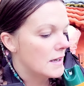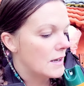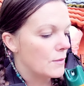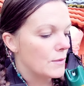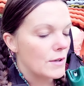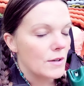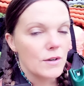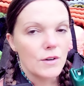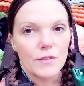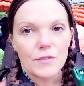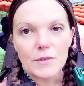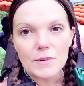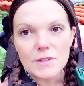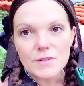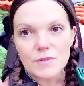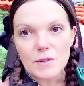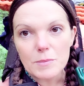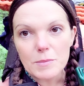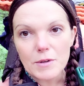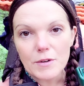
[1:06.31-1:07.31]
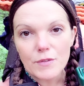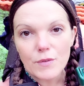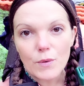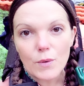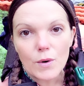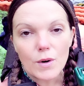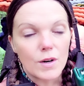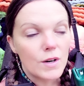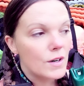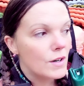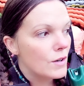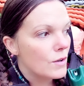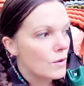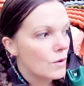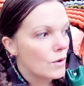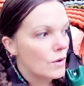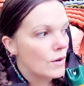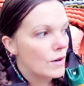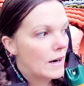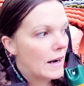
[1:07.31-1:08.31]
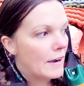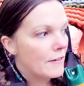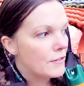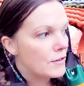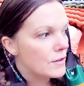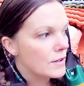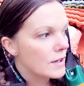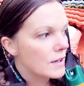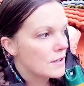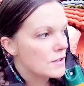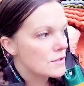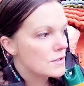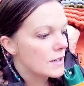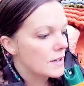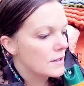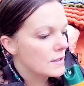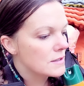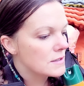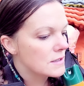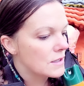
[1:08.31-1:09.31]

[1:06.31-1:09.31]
And we don't know if it was from before or after he got on trail,